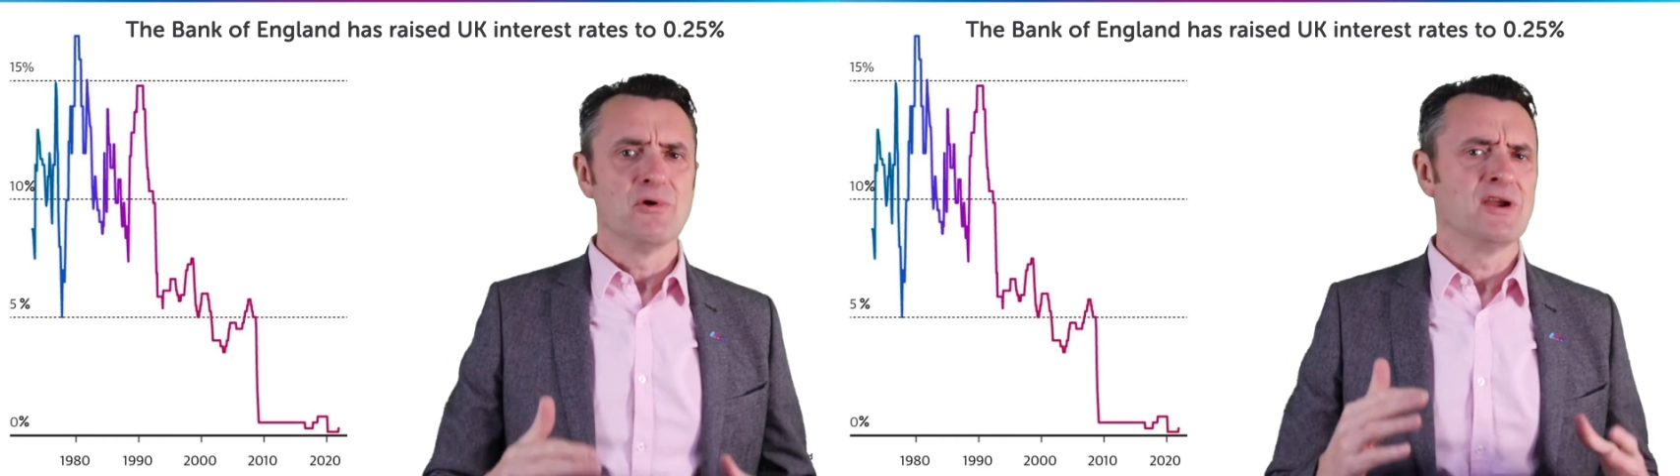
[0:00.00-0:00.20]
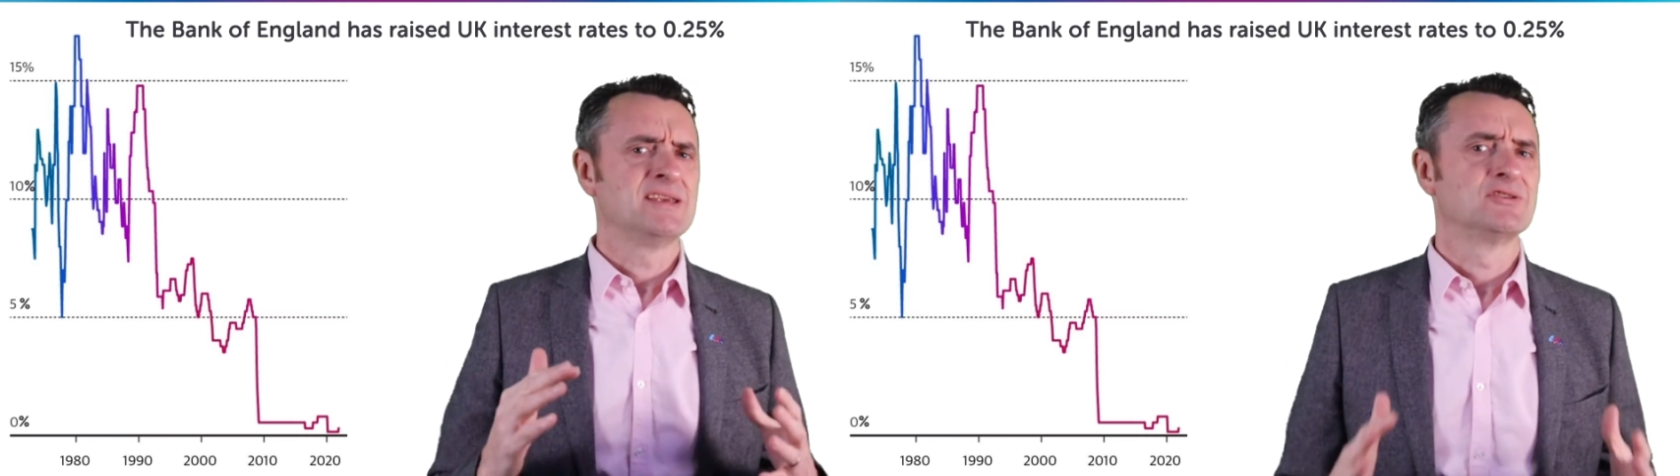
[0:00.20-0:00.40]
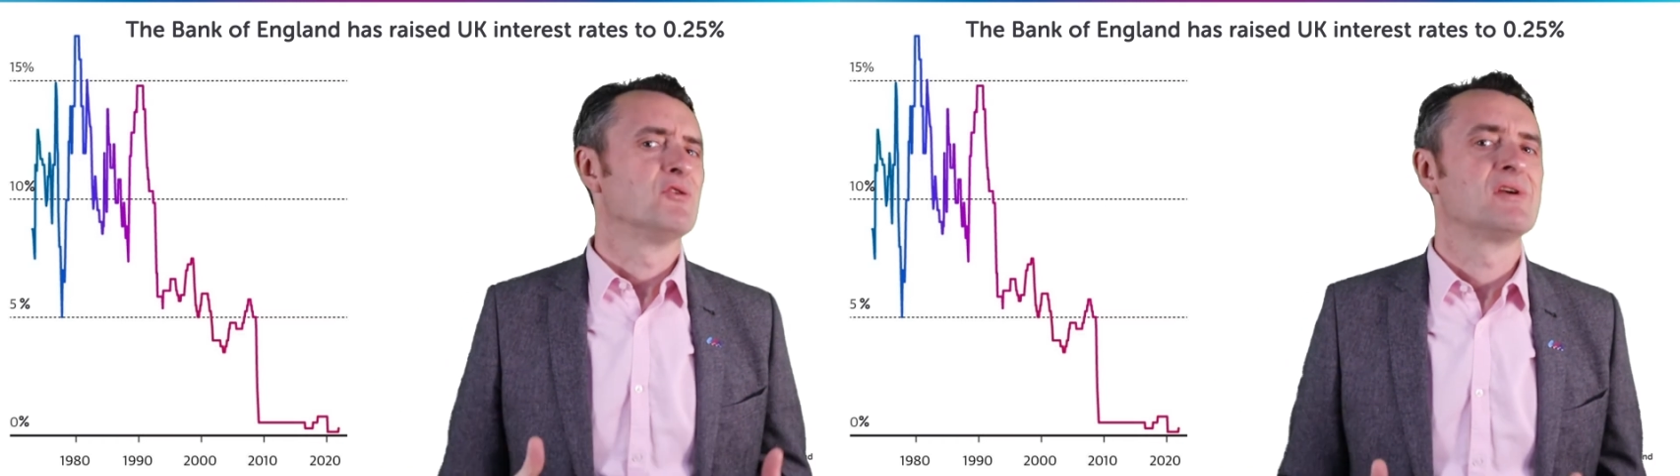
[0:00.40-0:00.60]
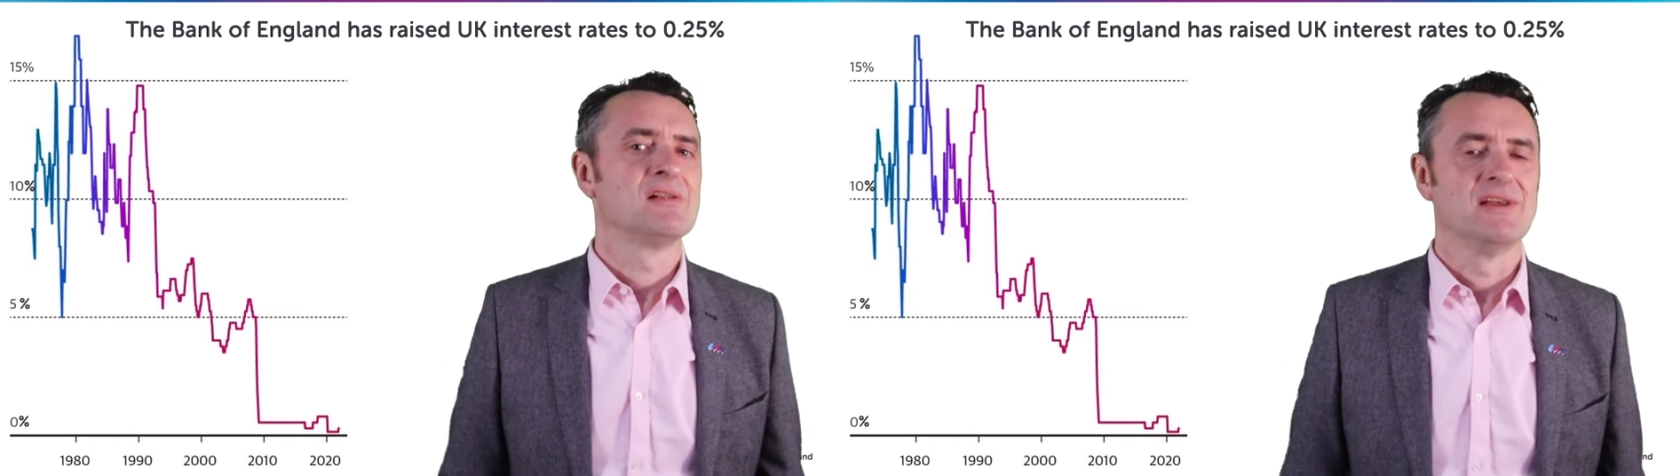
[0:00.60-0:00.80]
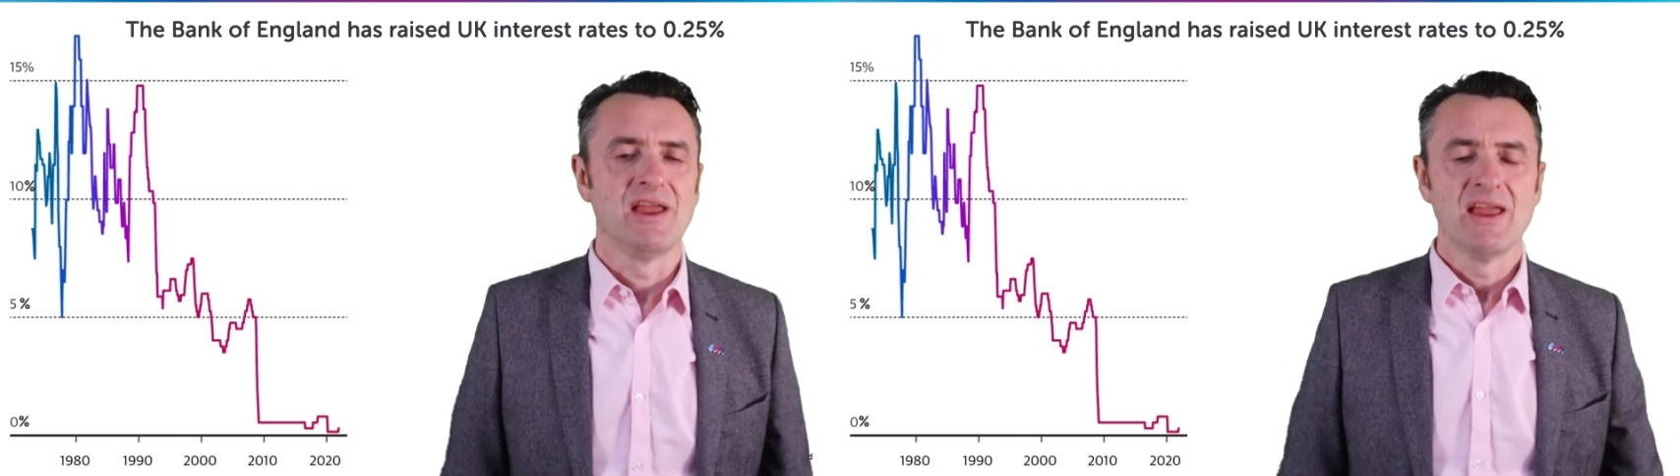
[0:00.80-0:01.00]
but
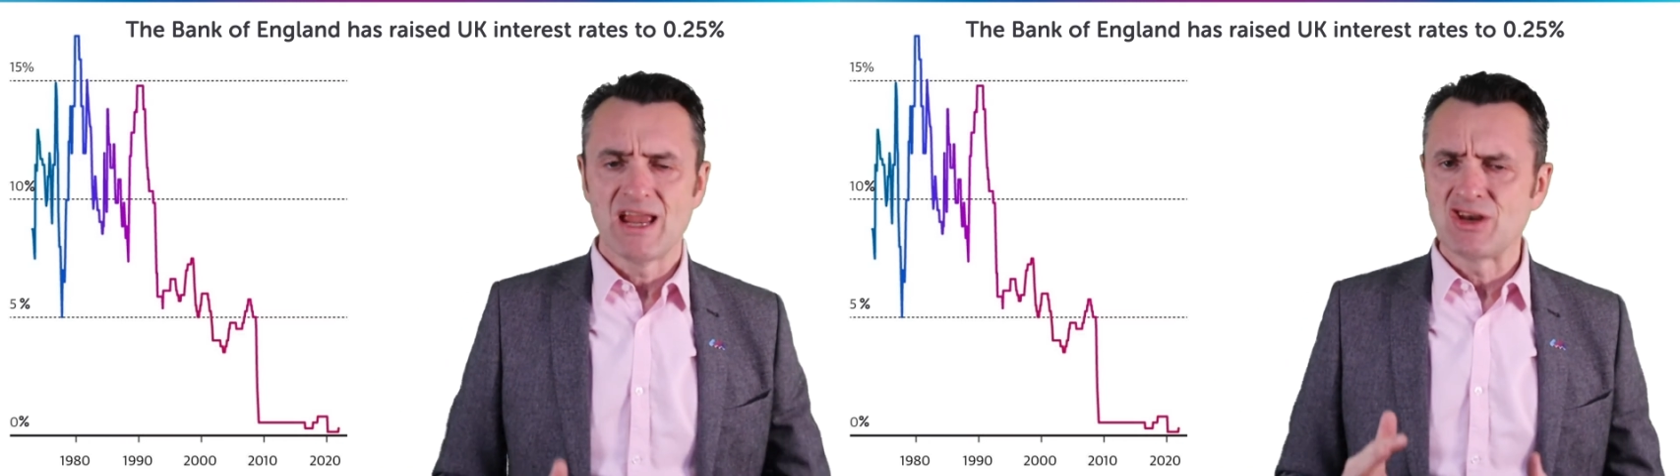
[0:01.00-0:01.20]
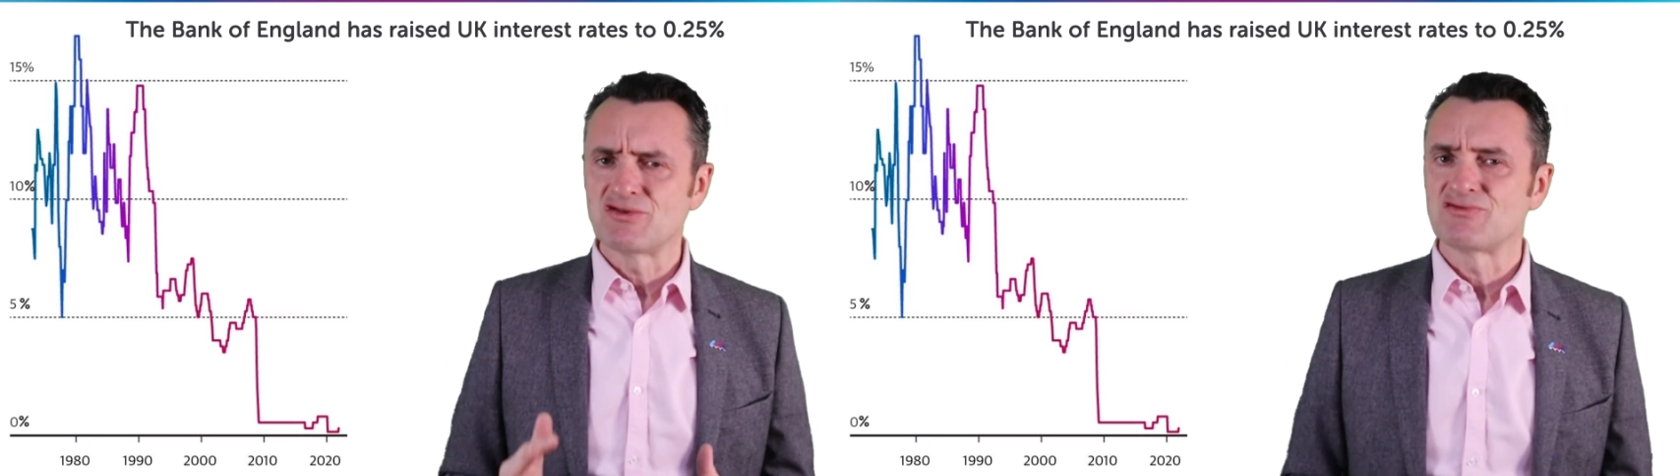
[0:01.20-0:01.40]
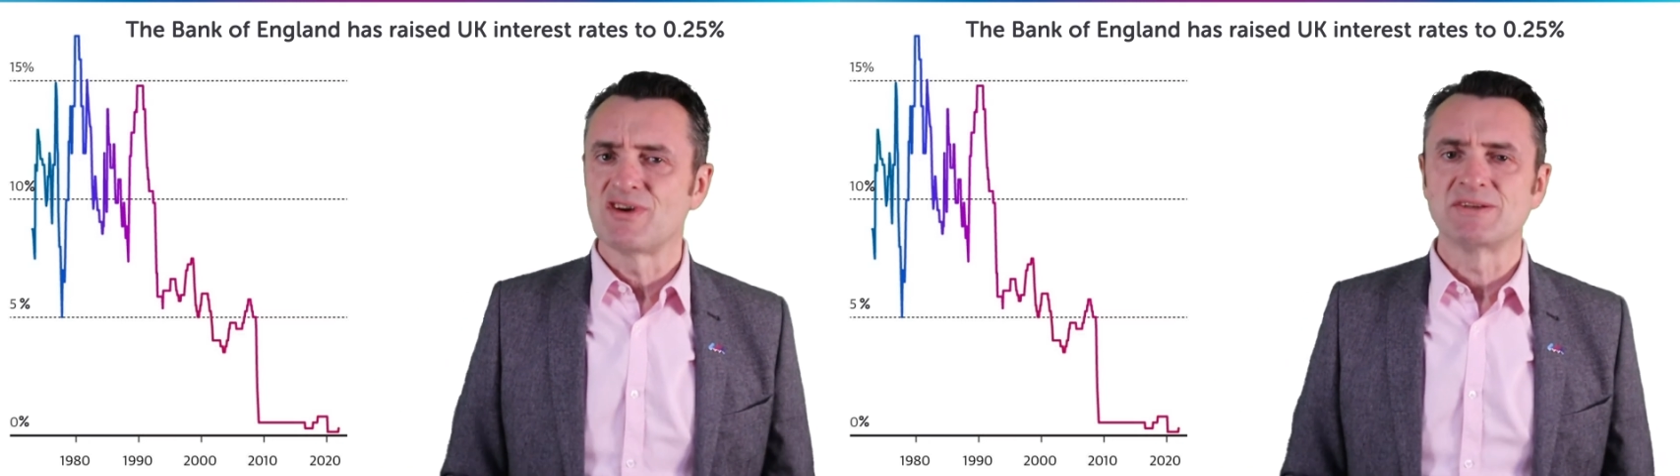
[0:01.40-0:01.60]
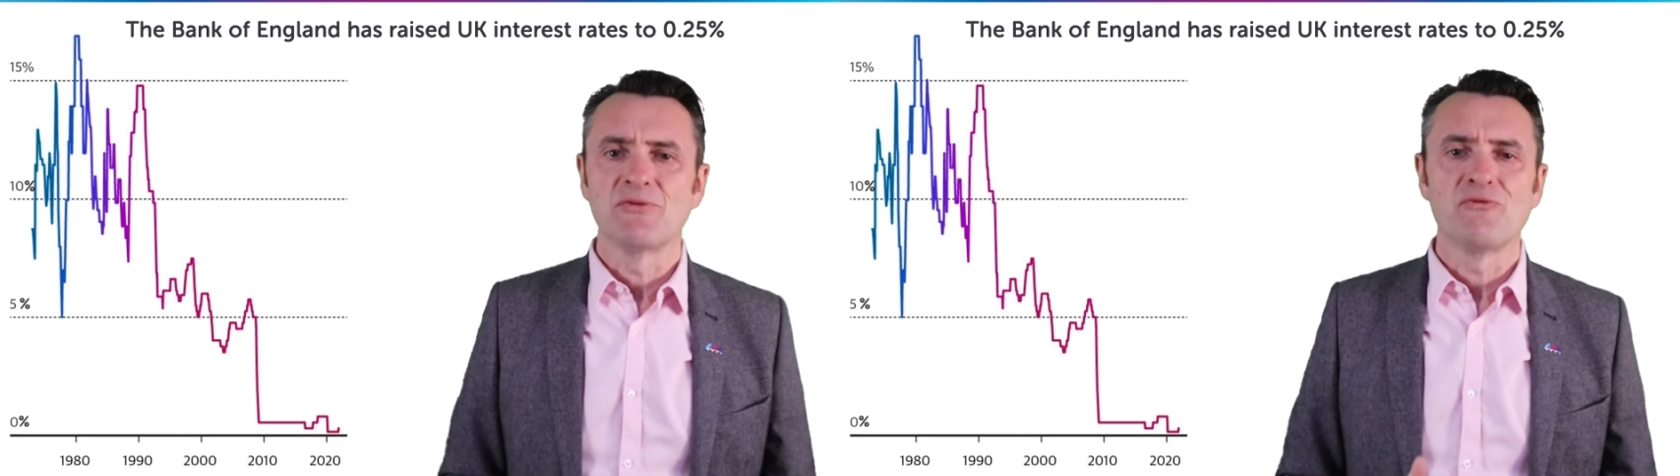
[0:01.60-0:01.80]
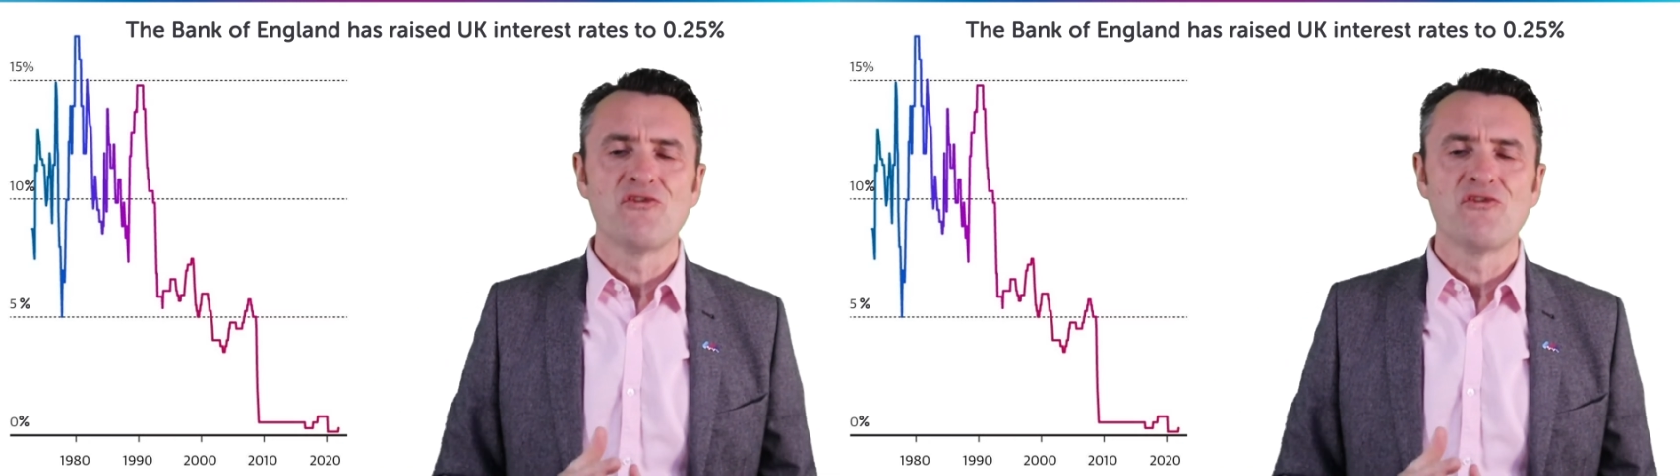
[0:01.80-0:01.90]
historically, interest rates are